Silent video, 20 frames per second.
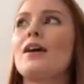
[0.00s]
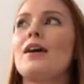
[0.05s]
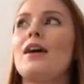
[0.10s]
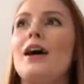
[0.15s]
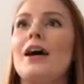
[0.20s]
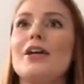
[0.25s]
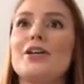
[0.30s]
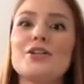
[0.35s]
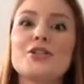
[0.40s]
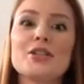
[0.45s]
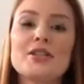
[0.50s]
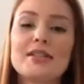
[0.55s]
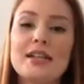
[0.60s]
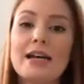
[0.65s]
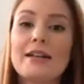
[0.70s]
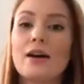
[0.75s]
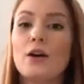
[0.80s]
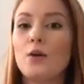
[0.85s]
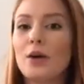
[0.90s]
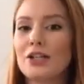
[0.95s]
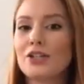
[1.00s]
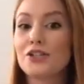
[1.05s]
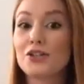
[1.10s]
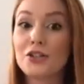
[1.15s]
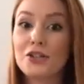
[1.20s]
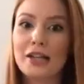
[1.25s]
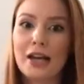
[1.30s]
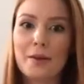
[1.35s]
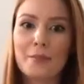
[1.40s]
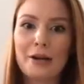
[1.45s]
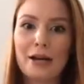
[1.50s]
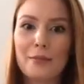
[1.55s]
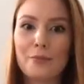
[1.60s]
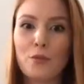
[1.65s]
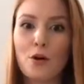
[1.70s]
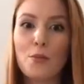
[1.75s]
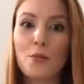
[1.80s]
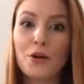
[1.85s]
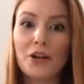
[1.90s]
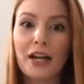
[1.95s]
I used to say that, oh, I should get paid
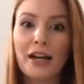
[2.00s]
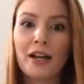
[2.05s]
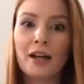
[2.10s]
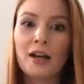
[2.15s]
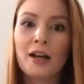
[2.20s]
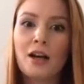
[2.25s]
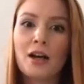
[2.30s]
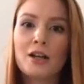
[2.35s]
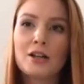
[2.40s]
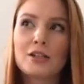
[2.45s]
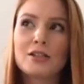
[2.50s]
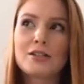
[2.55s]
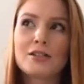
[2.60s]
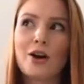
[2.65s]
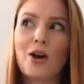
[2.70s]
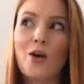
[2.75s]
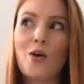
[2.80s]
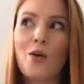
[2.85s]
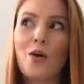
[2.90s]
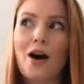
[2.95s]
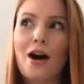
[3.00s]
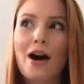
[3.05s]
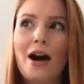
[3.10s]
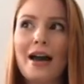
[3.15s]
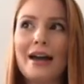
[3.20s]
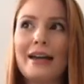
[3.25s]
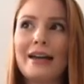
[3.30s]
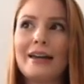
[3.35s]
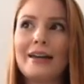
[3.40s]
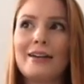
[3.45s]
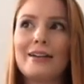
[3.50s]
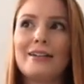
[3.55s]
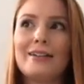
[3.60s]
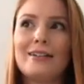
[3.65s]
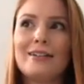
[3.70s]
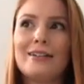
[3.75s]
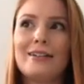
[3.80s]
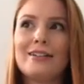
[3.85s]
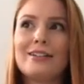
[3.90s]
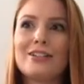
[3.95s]
more money, so I
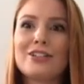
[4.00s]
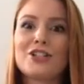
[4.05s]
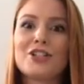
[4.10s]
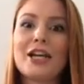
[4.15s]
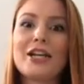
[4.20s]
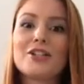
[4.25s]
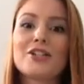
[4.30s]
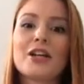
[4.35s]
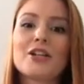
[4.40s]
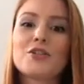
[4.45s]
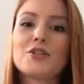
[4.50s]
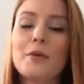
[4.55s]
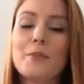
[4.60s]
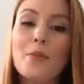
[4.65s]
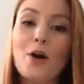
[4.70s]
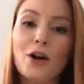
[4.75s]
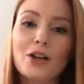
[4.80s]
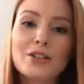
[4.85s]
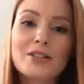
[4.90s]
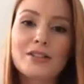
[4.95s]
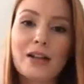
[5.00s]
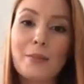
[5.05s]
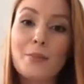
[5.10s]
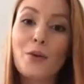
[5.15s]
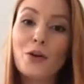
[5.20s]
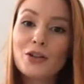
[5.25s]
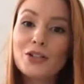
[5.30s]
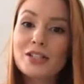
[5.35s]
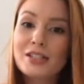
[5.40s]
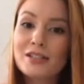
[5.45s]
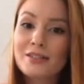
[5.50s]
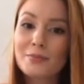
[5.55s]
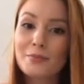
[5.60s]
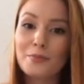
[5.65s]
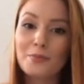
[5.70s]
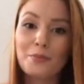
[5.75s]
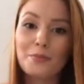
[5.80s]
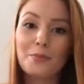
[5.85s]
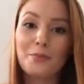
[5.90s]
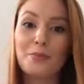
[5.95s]
changed that to a must. I must
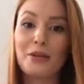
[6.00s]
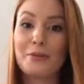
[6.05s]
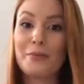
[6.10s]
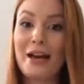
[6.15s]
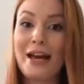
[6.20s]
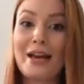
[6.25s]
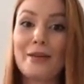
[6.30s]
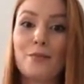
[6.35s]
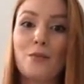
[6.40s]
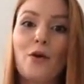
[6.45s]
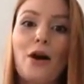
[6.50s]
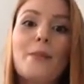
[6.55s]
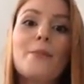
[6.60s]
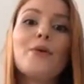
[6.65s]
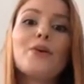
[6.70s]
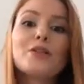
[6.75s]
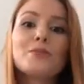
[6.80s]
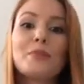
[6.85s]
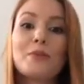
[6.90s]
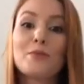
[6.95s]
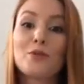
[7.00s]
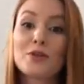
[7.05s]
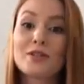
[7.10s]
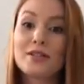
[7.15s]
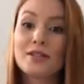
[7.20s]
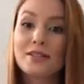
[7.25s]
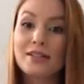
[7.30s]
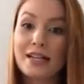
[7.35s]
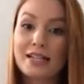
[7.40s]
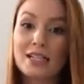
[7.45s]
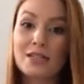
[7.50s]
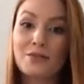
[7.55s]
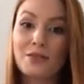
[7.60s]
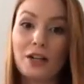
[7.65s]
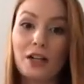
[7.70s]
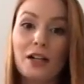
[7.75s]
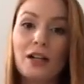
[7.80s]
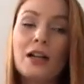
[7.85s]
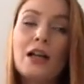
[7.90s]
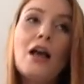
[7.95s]
be paid more, I must be more
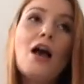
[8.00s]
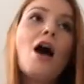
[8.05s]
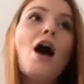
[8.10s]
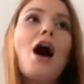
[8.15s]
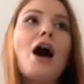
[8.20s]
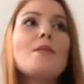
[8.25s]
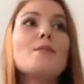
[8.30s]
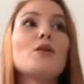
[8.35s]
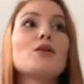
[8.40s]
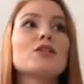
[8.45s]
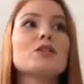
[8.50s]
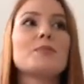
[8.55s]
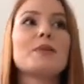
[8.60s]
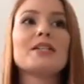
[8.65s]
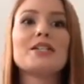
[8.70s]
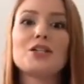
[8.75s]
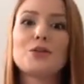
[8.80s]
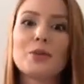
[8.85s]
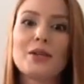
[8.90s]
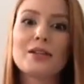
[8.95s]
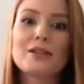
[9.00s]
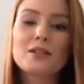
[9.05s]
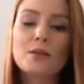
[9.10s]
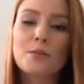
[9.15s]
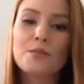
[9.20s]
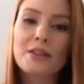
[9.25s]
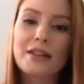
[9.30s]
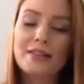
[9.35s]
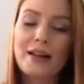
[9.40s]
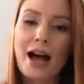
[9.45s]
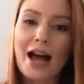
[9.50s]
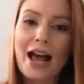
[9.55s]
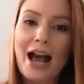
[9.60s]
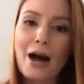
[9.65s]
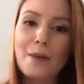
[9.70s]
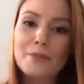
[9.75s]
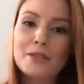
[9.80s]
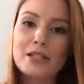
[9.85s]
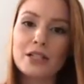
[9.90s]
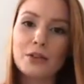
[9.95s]
successful, I must be doing something that I
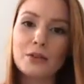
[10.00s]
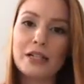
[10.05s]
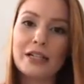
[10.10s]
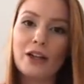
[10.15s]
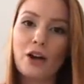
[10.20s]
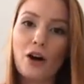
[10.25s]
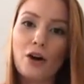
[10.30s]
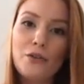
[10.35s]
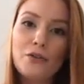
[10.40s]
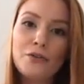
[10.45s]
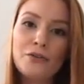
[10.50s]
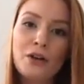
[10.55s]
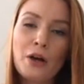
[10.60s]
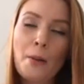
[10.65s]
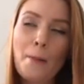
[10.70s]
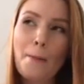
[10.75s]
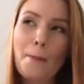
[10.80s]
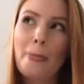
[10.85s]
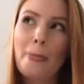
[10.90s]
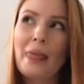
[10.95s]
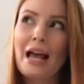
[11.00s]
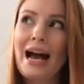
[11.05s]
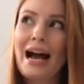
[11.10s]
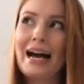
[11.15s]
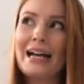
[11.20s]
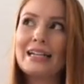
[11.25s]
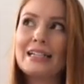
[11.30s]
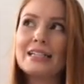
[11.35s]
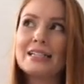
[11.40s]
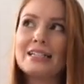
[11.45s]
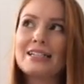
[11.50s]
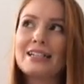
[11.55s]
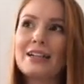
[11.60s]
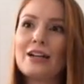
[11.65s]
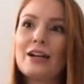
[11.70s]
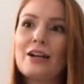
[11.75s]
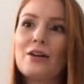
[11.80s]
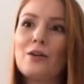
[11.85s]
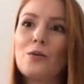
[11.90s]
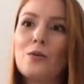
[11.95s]
absolutely love. And
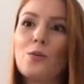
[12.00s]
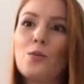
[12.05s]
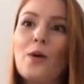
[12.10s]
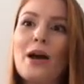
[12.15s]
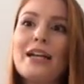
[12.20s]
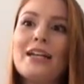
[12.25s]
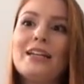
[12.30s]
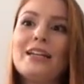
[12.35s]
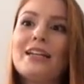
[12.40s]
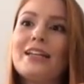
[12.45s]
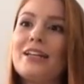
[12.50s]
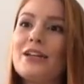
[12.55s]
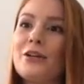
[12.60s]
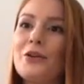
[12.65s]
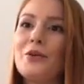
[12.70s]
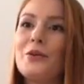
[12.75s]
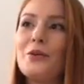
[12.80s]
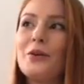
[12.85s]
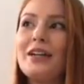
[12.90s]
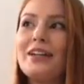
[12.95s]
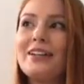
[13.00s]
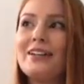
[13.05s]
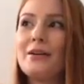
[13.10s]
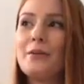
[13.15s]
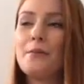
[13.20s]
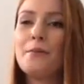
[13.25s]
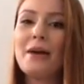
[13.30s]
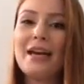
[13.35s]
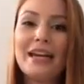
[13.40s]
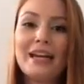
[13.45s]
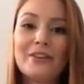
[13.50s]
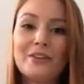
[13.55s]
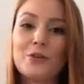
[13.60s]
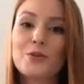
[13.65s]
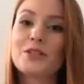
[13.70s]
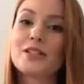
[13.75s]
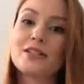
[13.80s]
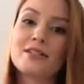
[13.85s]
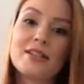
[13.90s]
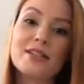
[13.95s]
when you make
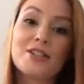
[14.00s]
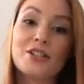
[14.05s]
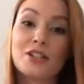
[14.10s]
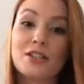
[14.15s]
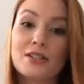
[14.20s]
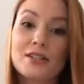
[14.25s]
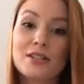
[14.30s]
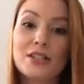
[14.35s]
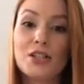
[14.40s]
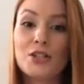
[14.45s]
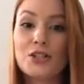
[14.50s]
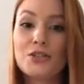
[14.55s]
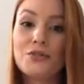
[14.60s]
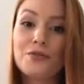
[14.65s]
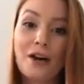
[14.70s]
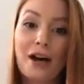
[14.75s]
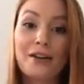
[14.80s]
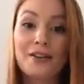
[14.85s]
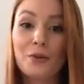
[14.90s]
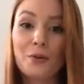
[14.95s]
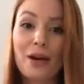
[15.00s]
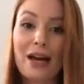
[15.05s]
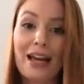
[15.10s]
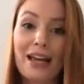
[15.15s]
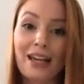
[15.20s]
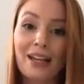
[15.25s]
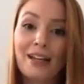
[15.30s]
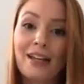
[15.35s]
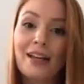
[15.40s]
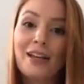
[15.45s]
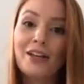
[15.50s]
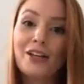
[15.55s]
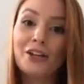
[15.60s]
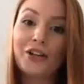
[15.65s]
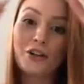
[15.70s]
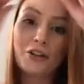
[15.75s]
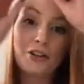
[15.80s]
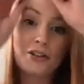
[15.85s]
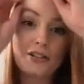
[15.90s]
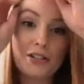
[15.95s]
those decisions, you do find a way, you
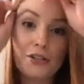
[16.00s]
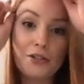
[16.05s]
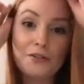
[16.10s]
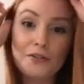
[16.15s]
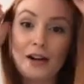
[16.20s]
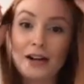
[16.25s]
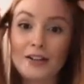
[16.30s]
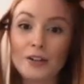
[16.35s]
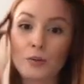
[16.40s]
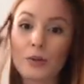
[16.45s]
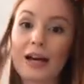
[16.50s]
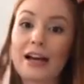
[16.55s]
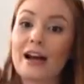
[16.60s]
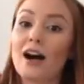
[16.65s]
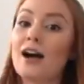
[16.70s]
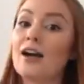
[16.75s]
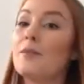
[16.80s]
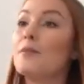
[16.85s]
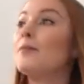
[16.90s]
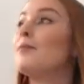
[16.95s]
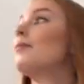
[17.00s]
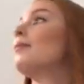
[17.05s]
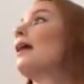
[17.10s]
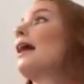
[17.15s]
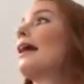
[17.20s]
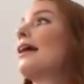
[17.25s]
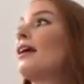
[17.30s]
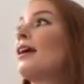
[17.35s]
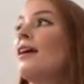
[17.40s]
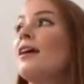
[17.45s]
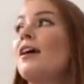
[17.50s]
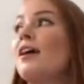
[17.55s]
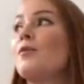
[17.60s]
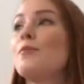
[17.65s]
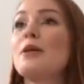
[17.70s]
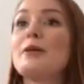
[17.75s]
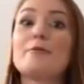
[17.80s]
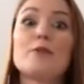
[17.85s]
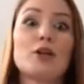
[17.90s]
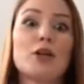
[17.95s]
know, you do find a way. I am like,
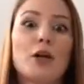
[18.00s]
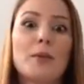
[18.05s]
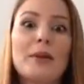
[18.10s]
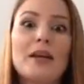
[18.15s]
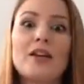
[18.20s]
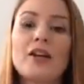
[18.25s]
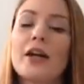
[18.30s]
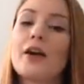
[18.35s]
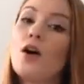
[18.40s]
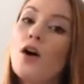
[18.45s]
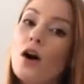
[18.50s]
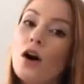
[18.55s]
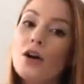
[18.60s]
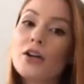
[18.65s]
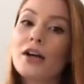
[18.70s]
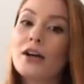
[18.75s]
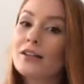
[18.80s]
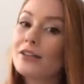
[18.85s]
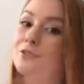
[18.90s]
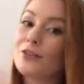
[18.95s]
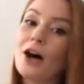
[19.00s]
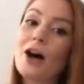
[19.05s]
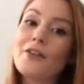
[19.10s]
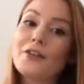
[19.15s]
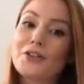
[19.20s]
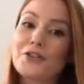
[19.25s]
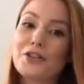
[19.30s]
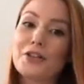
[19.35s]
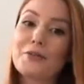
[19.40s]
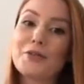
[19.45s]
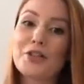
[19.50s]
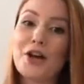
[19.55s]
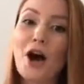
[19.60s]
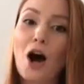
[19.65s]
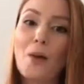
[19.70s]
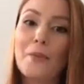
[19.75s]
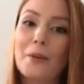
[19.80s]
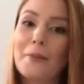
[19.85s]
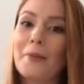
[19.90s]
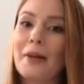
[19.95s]
people look at me, you're like, oh, you've got the dream
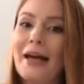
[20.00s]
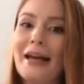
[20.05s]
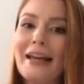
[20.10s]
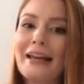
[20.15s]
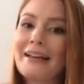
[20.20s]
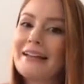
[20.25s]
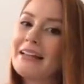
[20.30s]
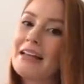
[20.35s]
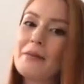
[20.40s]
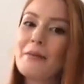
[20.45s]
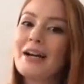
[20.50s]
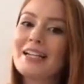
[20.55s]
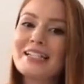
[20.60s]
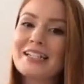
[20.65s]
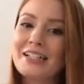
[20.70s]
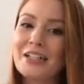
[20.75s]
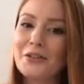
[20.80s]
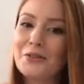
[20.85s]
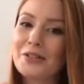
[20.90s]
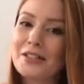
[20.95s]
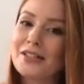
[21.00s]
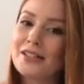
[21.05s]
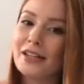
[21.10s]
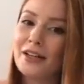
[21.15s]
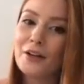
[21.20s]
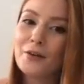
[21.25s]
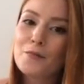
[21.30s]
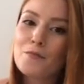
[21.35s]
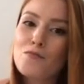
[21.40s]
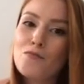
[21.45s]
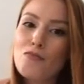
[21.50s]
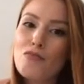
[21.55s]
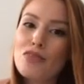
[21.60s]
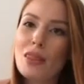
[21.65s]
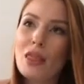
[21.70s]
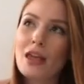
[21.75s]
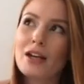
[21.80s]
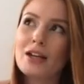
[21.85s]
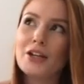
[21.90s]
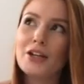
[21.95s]
job. I'm like, yeah, but I didn't used to.
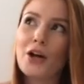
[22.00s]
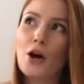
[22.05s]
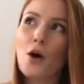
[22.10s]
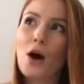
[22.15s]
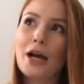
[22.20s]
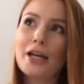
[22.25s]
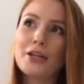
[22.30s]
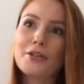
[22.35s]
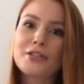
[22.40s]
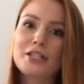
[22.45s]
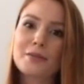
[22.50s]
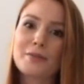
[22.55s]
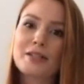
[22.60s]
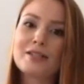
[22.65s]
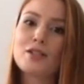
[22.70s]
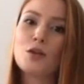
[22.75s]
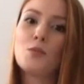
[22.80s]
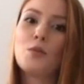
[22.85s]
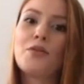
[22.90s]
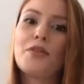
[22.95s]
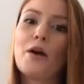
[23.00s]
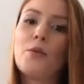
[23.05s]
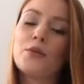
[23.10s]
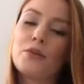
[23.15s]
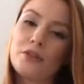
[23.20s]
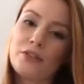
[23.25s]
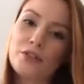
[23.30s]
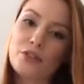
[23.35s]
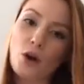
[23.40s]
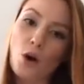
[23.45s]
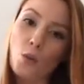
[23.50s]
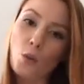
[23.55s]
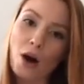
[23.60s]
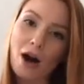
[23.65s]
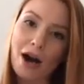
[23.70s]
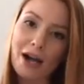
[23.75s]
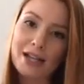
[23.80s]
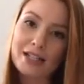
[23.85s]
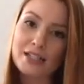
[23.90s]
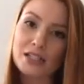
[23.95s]
You know, I used to be someone that would have thought
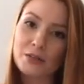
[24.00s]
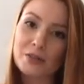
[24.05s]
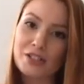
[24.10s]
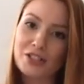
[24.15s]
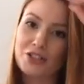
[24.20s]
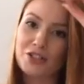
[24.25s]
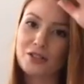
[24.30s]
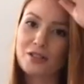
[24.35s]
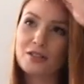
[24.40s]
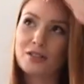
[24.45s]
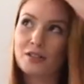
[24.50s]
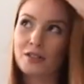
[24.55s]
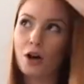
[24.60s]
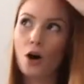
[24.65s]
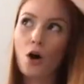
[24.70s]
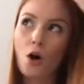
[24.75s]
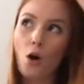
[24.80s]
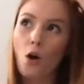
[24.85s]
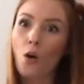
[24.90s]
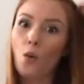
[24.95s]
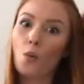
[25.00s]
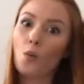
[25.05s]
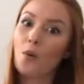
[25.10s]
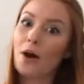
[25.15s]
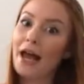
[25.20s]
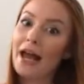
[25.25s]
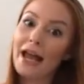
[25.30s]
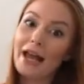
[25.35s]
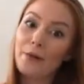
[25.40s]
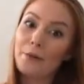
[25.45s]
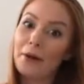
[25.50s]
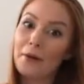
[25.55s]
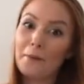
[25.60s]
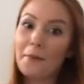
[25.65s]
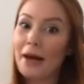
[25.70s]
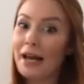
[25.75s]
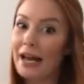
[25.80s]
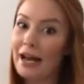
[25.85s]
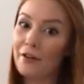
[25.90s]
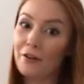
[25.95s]
what I do is just so
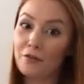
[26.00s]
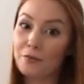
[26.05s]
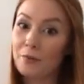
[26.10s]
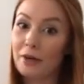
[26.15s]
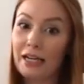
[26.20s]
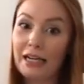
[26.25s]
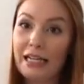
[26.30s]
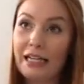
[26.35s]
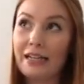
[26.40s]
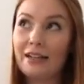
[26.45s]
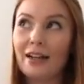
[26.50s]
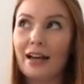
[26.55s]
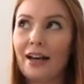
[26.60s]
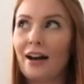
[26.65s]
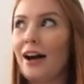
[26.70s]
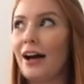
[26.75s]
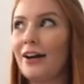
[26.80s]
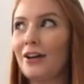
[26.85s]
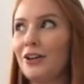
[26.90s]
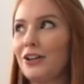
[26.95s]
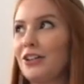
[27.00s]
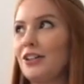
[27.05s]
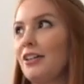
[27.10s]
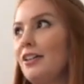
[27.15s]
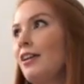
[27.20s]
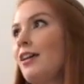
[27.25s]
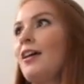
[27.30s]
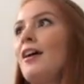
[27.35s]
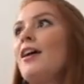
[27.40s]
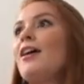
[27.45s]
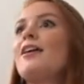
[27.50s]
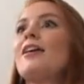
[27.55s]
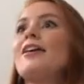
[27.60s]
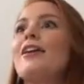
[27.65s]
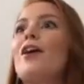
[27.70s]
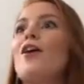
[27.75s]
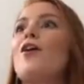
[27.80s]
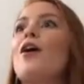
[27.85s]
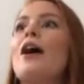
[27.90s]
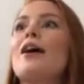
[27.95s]
way out of my league. Like I couldn't, you
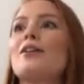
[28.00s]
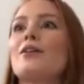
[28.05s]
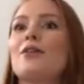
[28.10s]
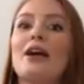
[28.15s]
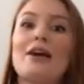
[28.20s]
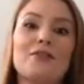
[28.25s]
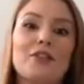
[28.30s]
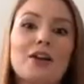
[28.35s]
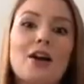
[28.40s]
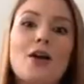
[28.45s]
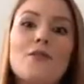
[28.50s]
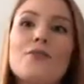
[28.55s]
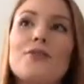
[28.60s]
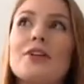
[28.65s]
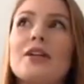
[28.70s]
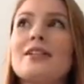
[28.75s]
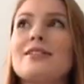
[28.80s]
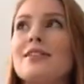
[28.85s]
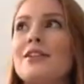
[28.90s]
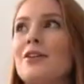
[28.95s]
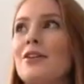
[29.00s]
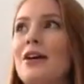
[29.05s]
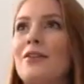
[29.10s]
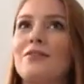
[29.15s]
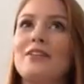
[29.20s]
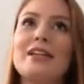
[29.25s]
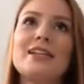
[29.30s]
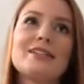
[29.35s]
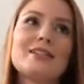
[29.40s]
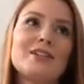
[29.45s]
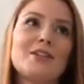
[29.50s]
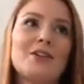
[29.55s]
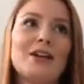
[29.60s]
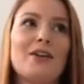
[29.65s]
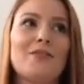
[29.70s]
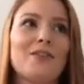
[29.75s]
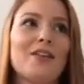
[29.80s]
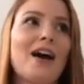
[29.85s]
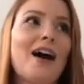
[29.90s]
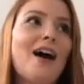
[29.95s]
know, I don't have the confidence, I don't have this, I don't
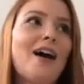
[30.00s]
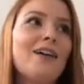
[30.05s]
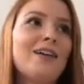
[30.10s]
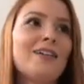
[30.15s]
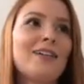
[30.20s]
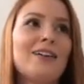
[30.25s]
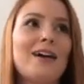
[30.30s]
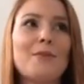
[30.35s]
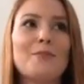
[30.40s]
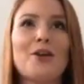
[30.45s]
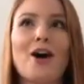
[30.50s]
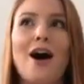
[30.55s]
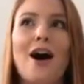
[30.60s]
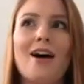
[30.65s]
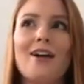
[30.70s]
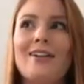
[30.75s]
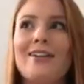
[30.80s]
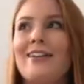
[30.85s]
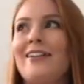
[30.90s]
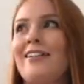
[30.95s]
have that. I'm not,